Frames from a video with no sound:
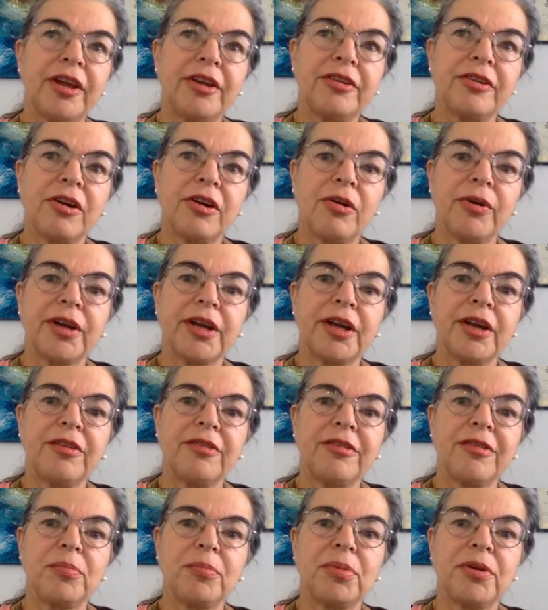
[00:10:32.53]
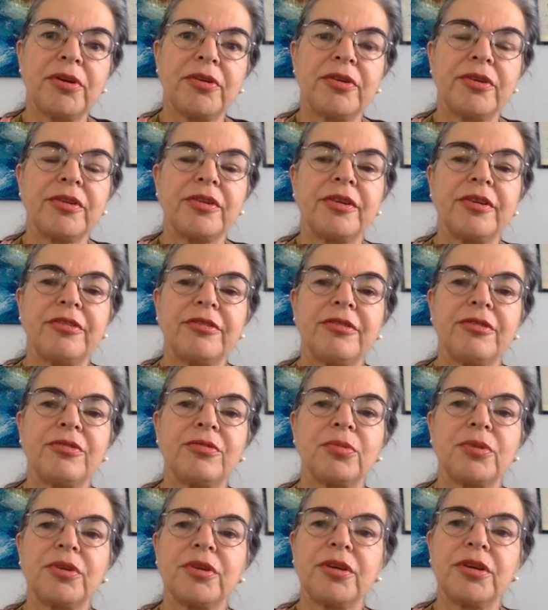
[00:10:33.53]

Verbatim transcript: tend to go against the parent unless there's